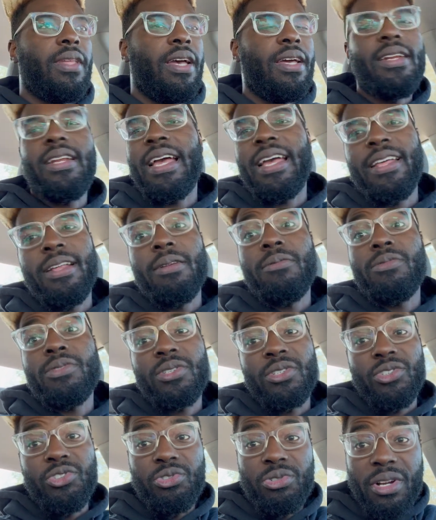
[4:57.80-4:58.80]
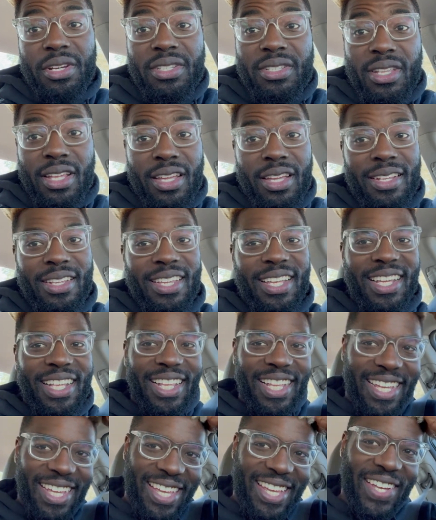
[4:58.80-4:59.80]
I wasn't trusting to
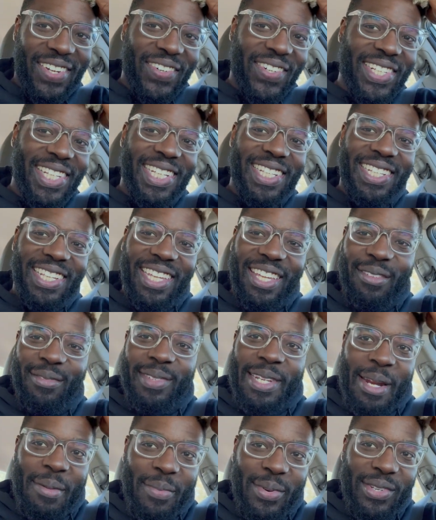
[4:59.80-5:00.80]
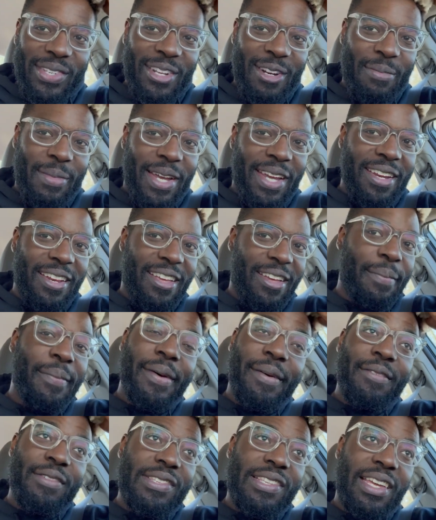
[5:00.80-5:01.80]
like really to give 10% of my income.
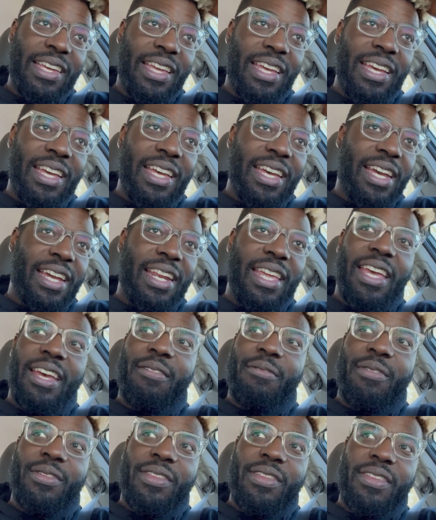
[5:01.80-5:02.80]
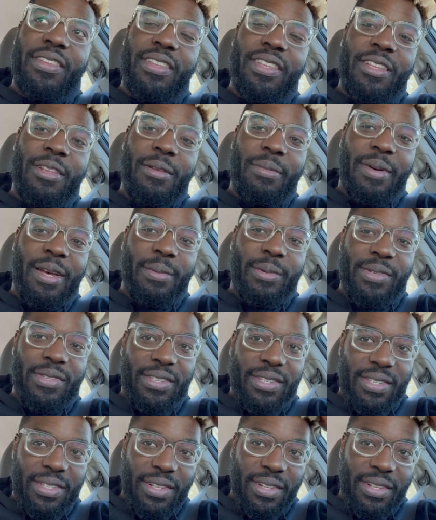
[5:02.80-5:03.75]
I was like, and again, for the in the Bible it says the